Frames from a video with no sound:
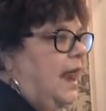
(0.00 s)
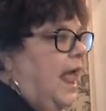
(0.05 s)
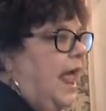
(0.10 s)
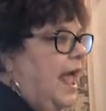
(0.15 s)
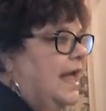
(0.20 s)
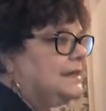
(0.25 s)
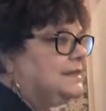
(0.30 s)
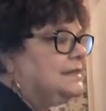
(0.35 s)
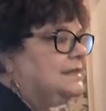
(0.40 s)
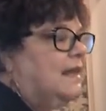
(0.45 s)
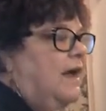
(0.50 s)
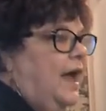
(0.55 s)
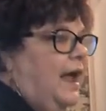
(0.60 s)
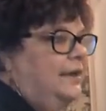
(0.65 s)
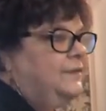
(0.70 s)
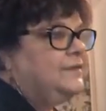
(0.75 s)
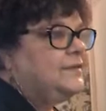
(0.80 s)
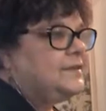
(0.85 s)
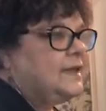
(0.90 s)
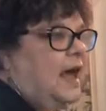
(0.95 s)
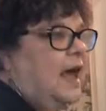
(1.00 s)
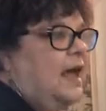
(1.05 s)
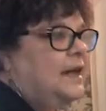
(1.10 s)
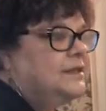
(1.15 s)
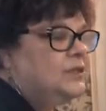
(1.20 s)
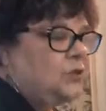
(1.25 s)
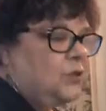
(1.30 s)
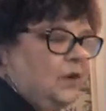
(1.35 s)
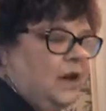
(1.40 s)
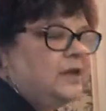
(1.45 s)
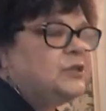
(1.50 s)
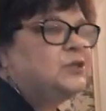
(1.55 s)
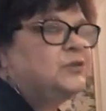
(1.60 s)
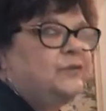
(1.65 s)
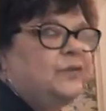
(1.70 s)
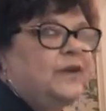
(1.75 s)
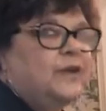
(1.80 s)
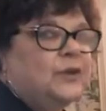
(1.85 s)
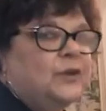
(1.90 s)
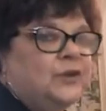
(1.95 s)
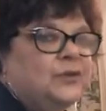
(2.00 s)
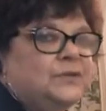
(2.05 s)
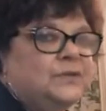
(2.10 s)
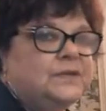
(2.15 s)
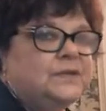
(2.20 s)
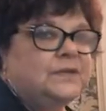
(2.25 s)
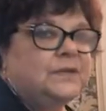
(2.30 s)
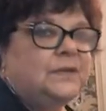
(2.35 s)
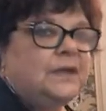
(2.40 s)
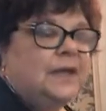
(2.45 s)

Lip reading: has life-size creche figures.